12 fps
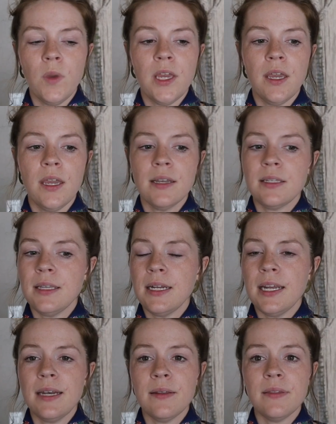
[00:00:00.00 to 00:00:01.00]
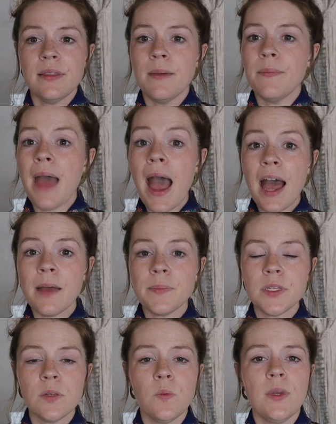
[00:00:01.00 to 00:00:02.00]
We studied the
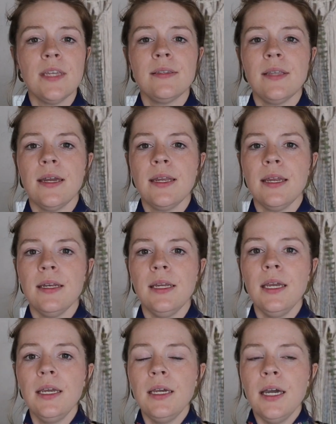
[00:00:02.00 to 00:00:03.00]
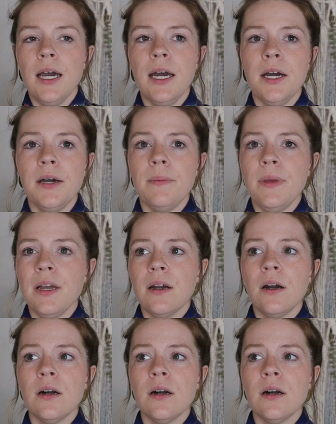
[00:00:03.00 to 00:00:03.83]
maps, we studied um,